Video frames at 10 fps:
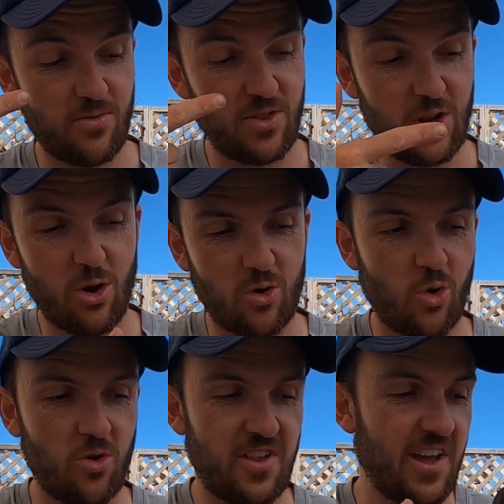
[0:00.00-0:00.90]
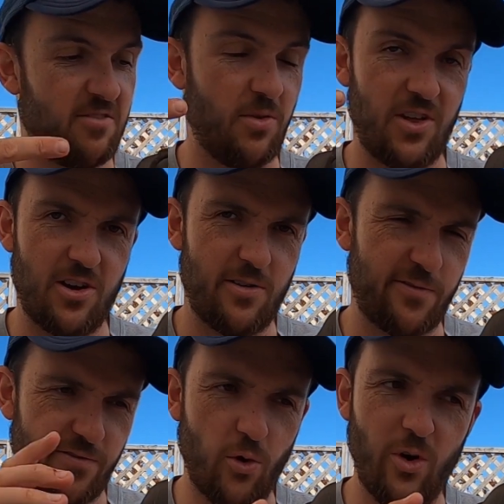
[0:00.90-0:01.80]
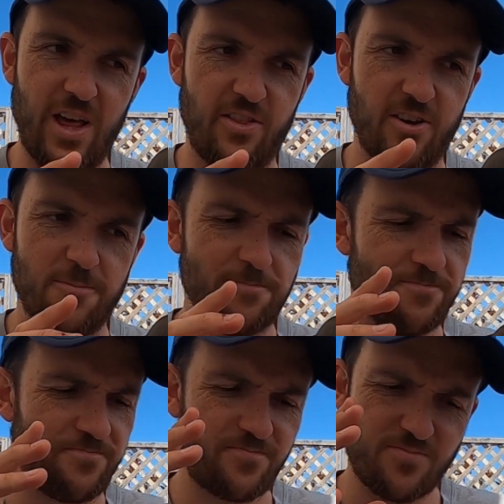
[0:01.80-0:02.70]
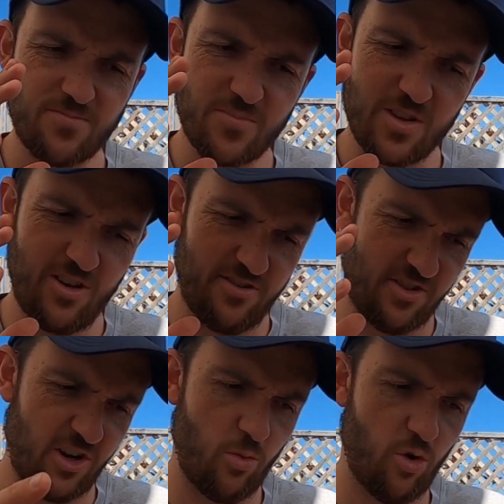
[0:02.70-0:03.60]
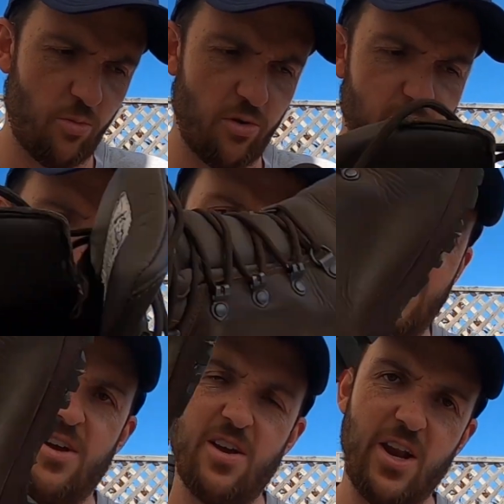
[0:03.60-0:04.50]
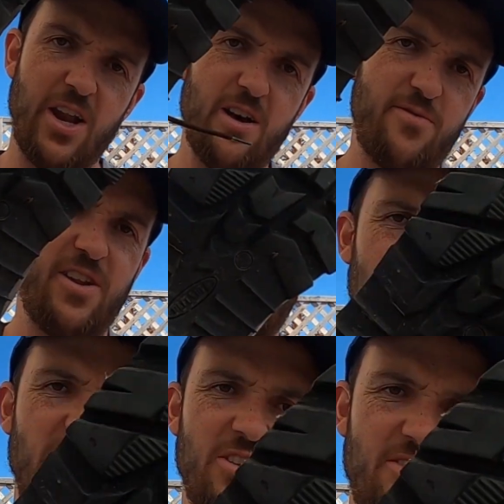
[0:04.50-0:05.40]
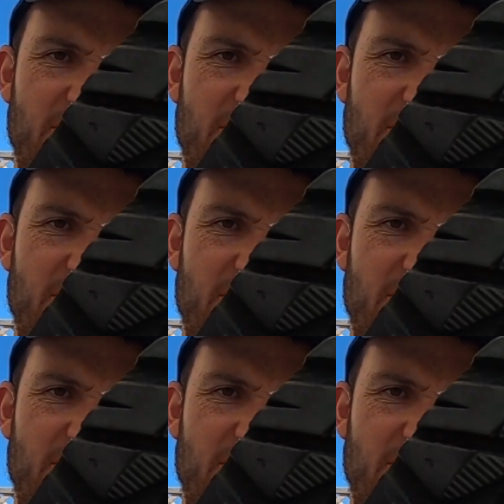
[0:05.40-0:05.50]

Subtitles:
They're not Gore-Tex, but they are full leather, so they are waterproof. Lovely condition